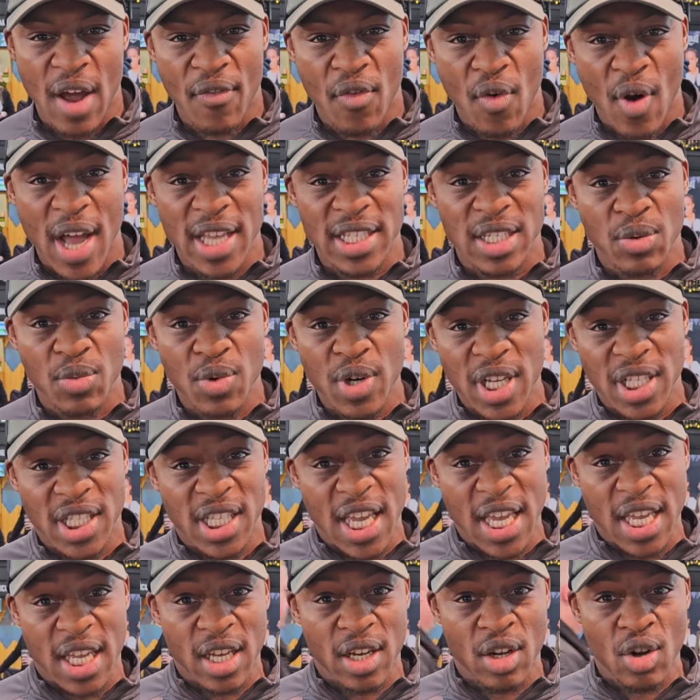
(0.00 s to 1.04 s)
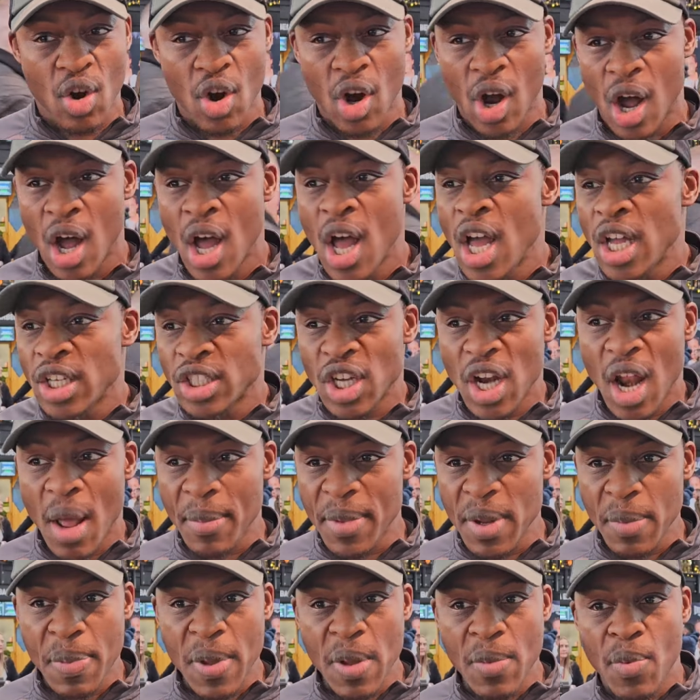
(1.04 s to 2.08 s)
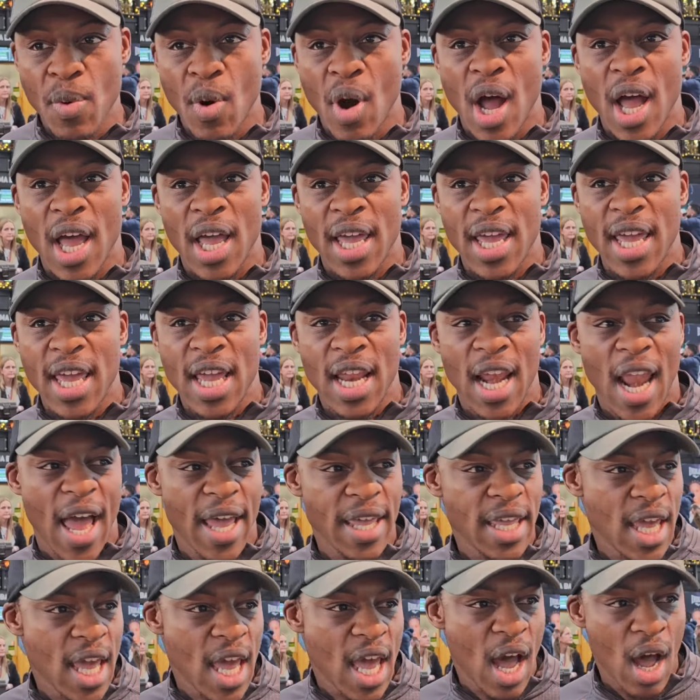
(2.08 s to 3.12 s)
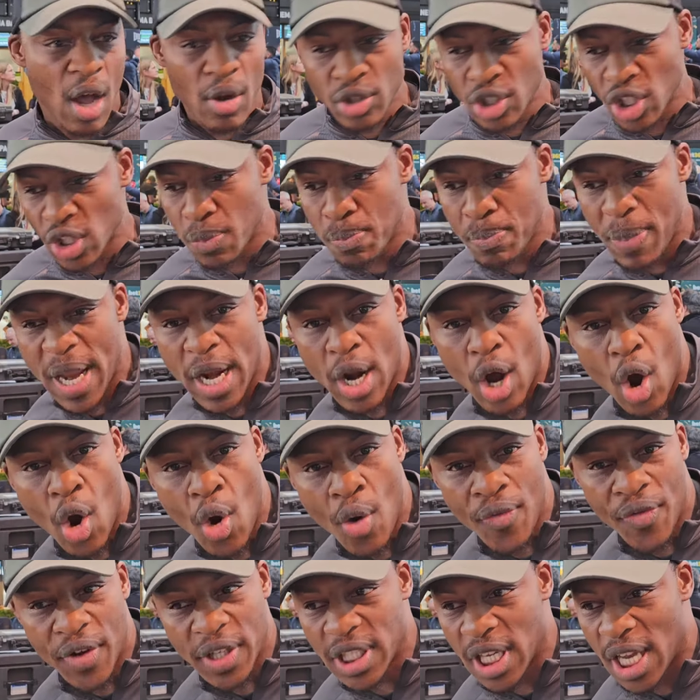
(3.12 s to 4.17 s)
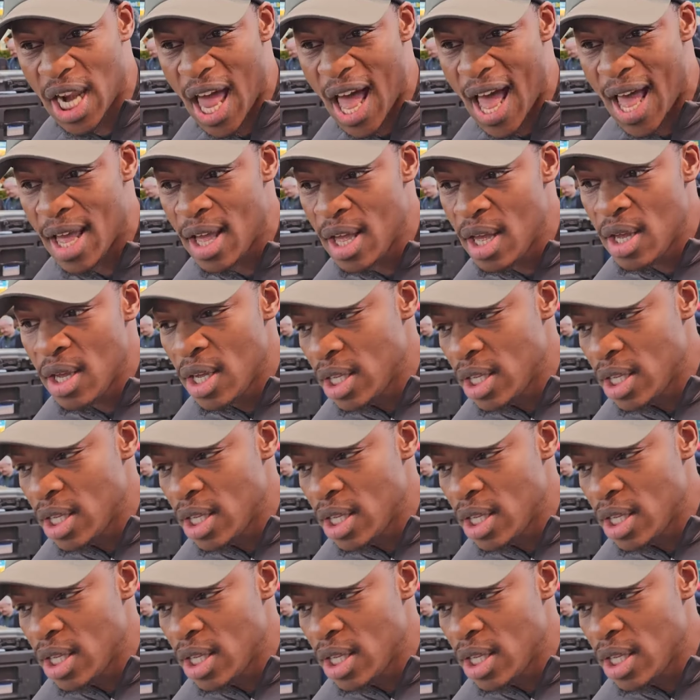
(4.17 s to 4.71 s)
Otherwise it would have taken longer. Do you know how many people are here like, yeah, I'll just bend over to, like,